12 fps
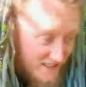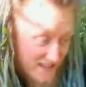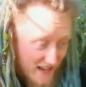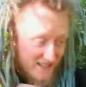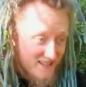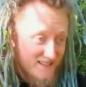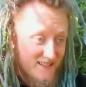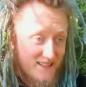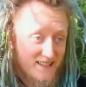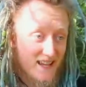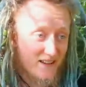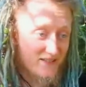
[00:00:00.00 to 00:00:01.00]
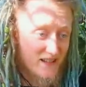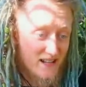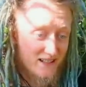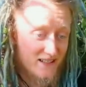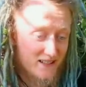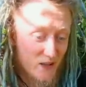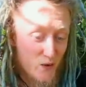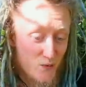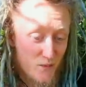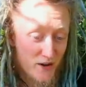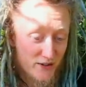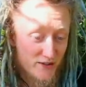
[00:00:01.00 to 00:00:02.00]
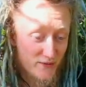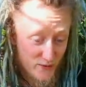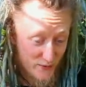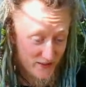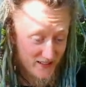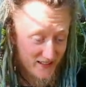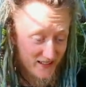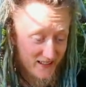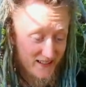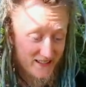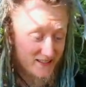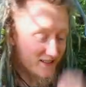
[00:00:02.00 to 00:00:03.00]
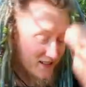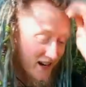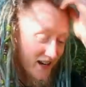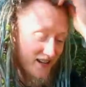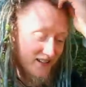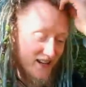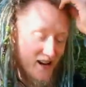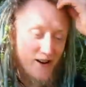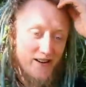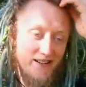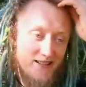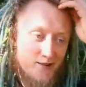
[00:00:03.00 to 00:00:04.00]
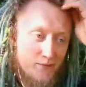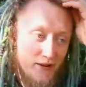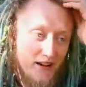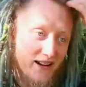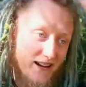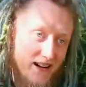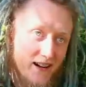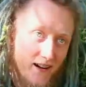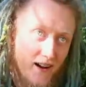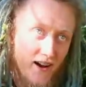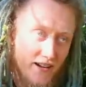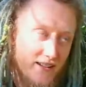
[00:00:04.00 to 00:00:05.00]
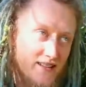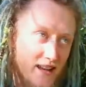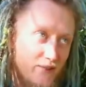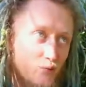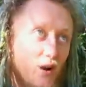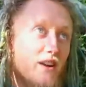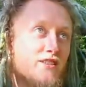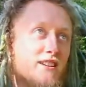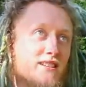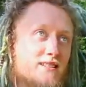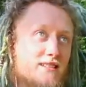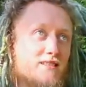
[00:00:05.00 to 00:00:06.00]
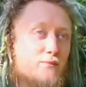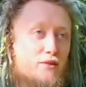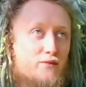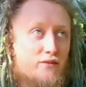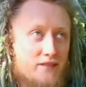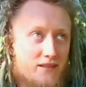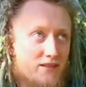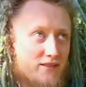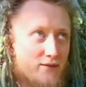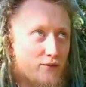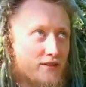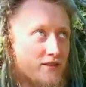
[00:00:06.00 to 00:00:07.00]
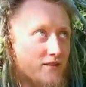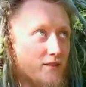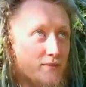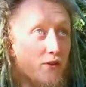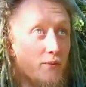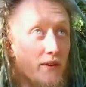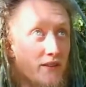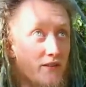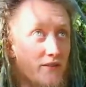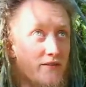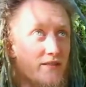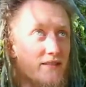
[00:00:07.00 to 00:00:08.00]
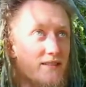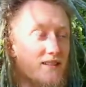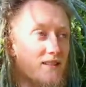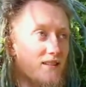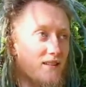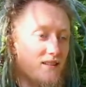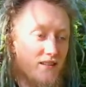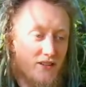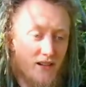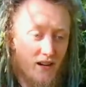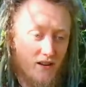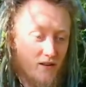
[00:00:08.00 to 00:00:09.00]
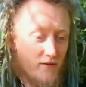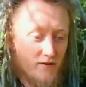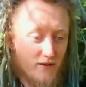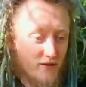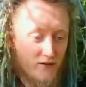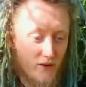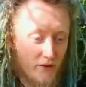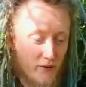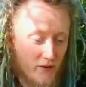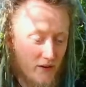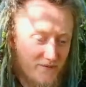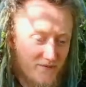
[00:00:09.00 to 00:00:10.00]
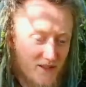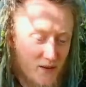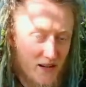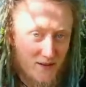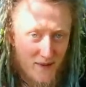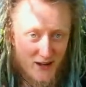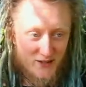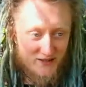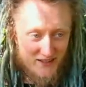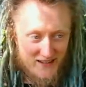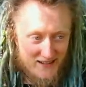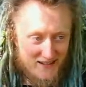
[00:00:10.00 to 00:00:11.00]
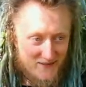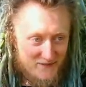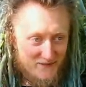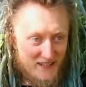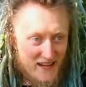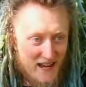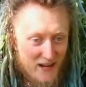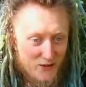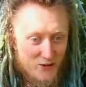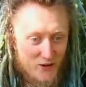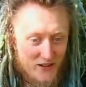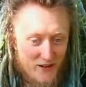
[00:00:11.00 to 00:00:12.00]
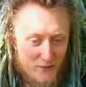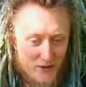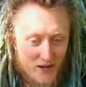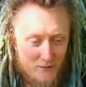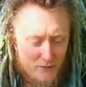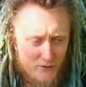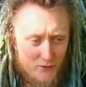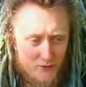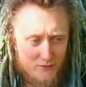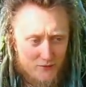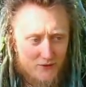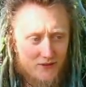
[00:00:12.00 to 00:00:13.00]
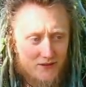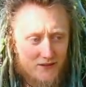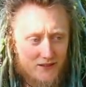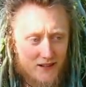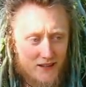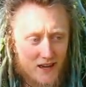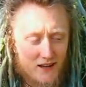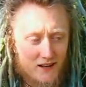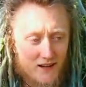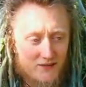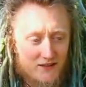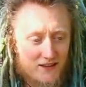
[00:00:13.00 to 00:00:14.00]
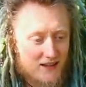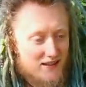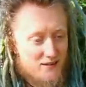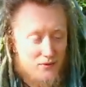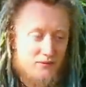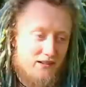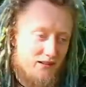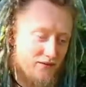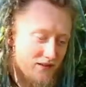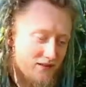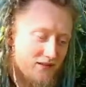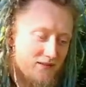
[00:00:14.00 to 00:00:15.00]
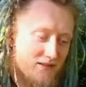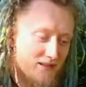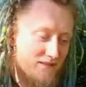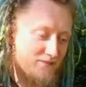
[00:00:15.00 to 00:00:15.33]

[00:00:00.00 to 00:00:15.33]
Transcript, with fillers: Yes, Steph eats so much food. It's kind of hilarious, but I understand why she has to eat so much food. It's because she wasn't absorbing the nutrients. It just kind of goes straight through her. So I can imagine, like, now trying to become normal again after that is probably difficult.